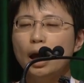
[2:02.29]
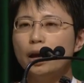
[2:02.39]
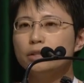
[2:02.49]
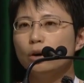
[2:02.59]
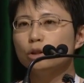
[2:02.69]

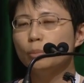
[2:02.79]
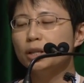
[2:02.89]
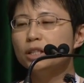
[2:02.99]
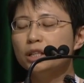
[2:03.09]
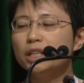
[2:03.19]
and
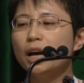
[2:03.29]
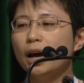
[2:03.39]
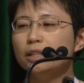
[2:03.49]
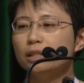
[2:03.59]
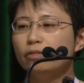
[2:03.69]
automatically
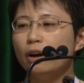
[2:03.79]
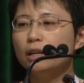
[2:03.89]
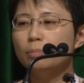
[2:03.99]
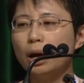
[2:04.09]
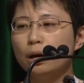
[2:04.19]

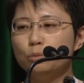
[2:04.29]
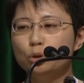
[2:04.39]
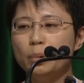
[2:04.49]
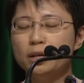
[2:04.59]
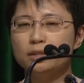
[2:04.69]
identified by
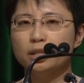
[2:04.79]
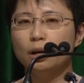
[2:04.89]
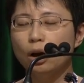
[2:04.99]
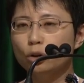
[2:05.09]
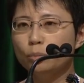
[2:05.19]
rule-based
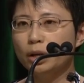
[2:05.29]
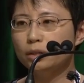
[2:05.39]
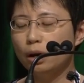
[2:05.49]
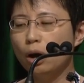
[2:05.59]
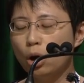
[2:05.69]

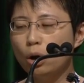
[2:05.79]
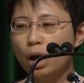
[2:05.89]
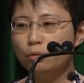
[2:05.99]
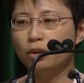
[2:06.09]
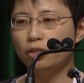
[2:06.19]

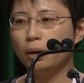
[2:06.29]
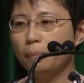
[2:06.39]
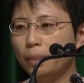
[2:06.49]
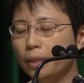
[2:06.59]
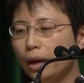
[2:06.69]
algorithm.